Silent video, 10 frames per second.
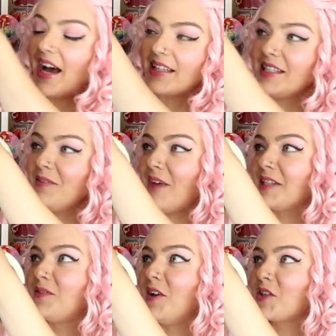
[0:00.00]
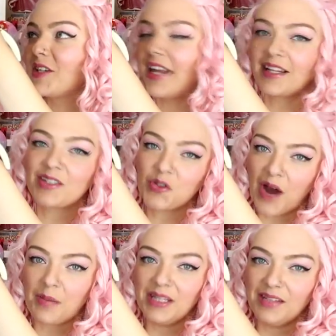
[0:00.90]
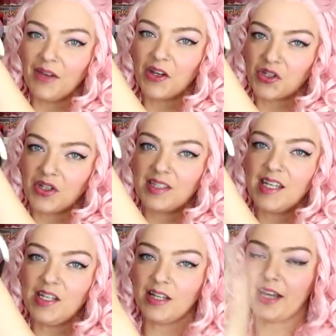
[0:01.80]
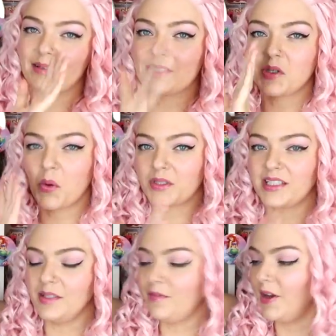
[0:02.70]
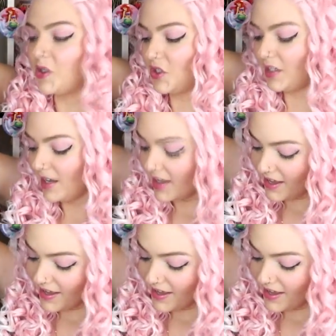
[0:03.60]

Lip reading: I say vest version, like strappy version, like no sleeve version.